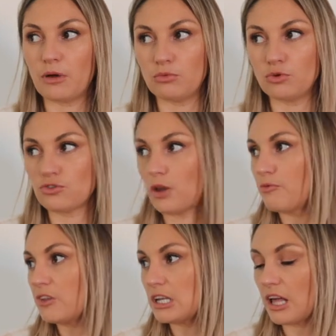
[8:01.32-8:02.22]
in my
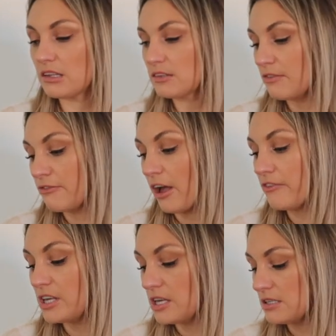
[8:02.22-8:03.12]
wardrobe for the next
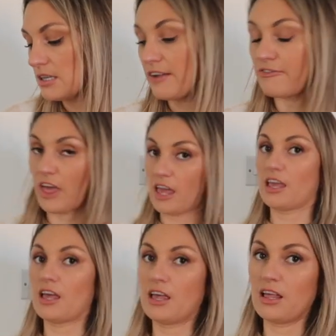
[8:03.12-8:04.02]
5 years if
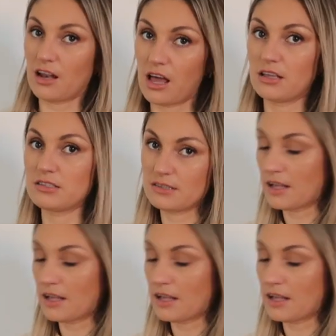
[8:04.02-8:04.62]
they last